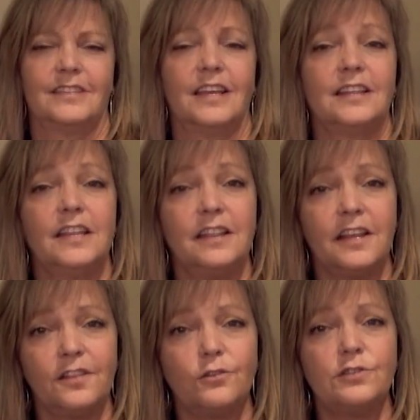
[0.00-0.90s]
And then
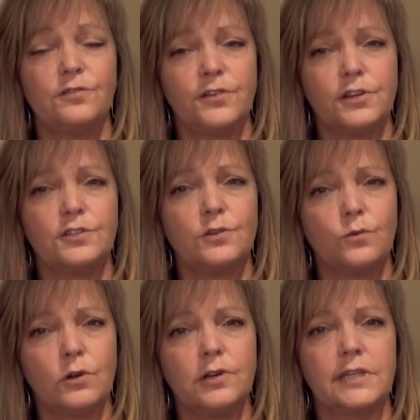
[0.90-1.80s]
let those fears and
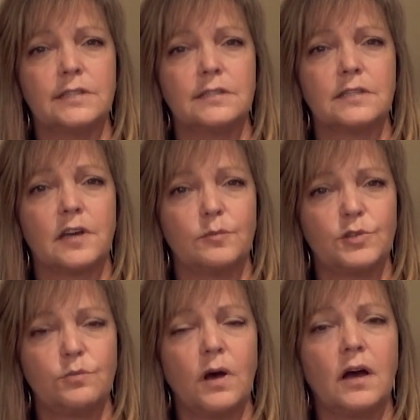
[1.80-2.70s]
worries come
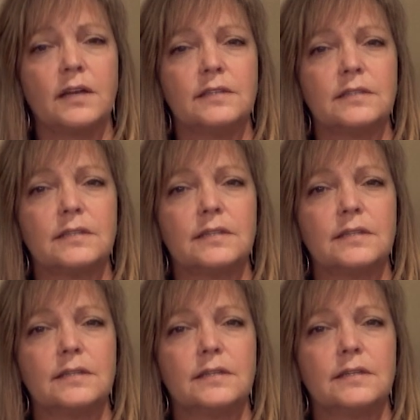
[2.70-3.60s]
to mind
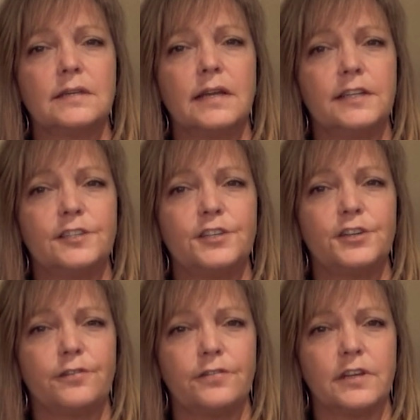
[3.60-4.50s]
and into
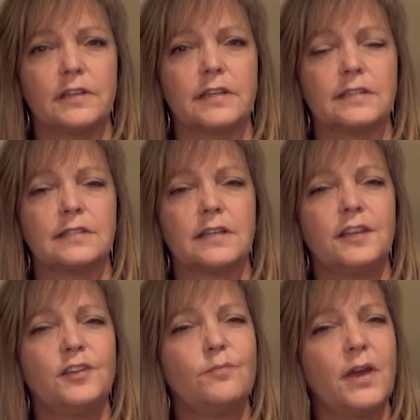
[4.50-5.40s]
your feelings.
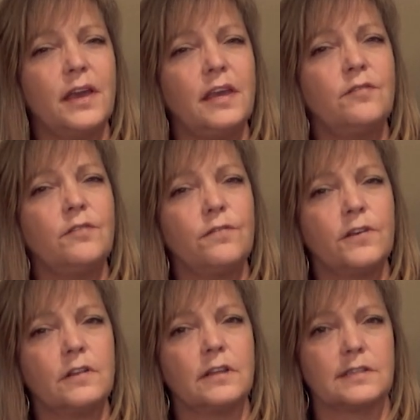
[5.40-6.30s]
And you may even
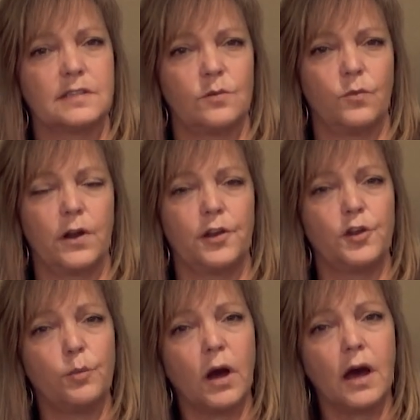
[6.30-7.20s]
feel this somewhere in
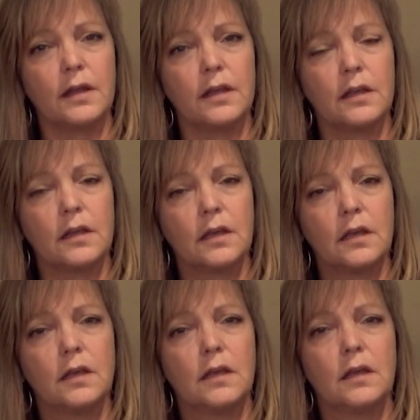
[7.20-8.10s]
your body,
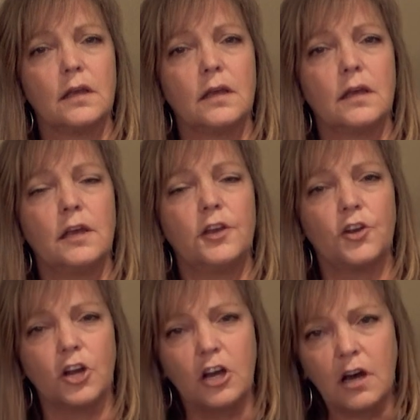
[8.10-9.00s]
in
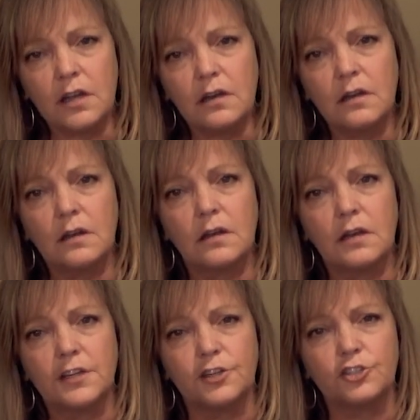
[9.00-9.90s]
your gut,
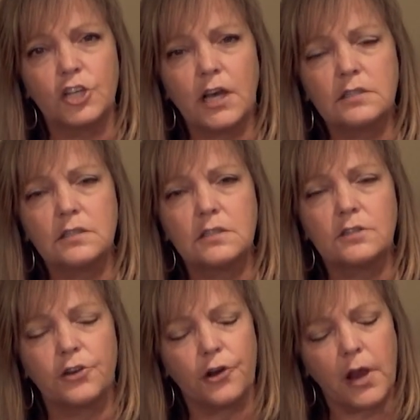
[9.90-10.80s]
in your chest,
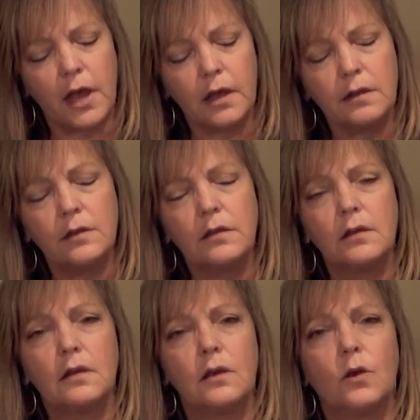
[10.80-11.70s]
or your head,
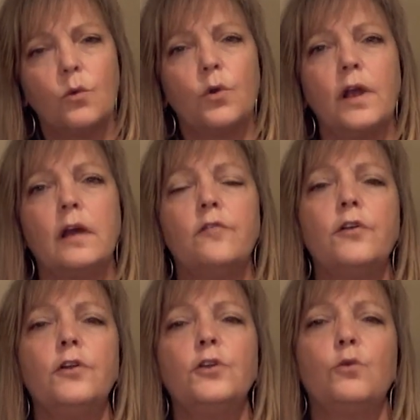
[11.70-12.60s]

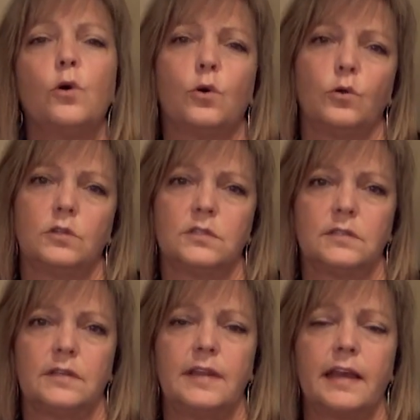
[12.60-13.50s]
wherever you hold
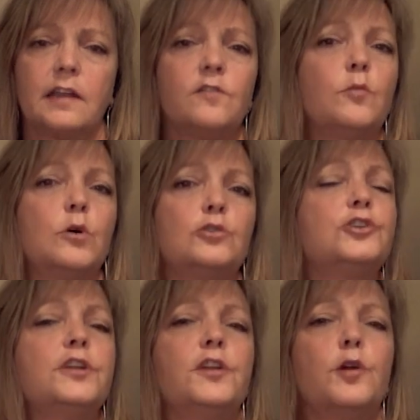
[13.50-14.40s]
negative
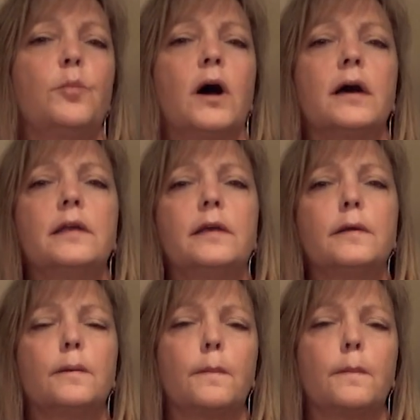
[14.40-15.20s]
emotion in your body.